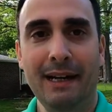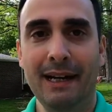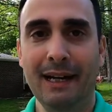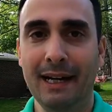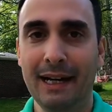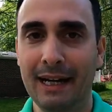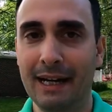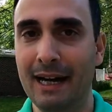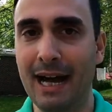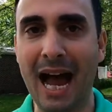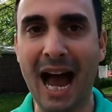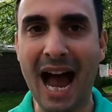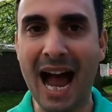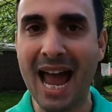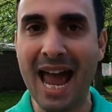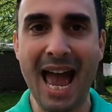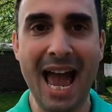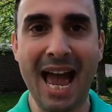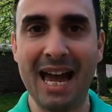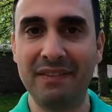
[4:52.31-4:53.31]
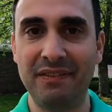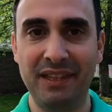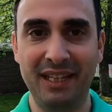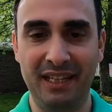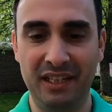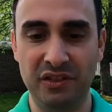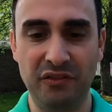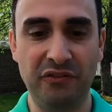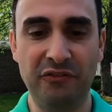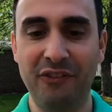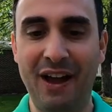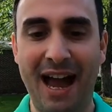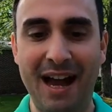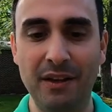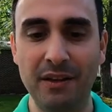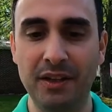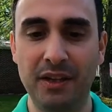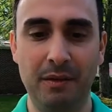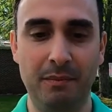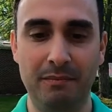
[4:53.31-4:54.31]
I had these,
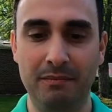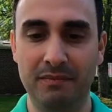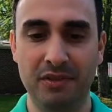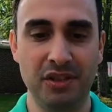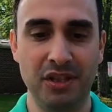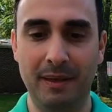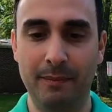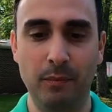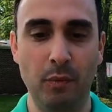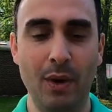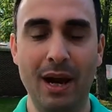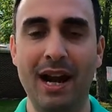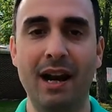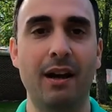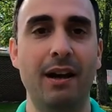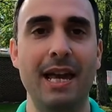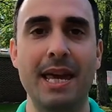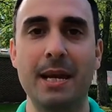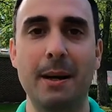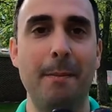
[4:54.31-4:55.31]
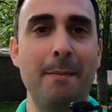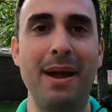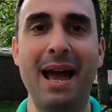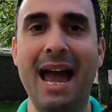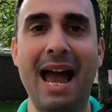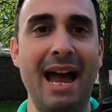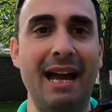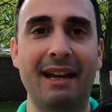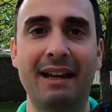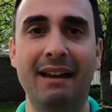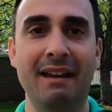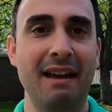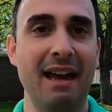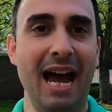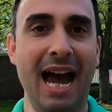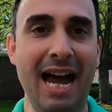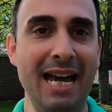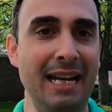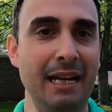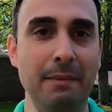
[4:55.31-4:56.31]
found them somewhere in a pack.
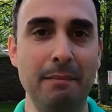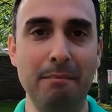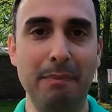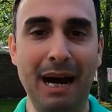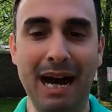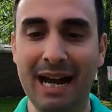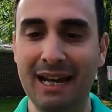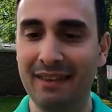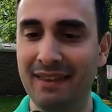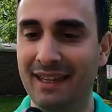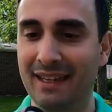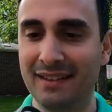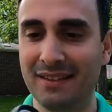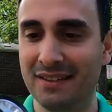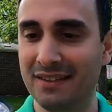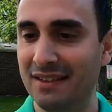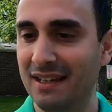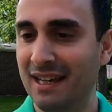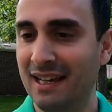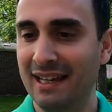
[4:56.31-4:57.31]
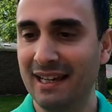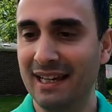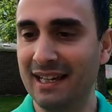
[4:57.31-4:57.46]
I didn't buy this.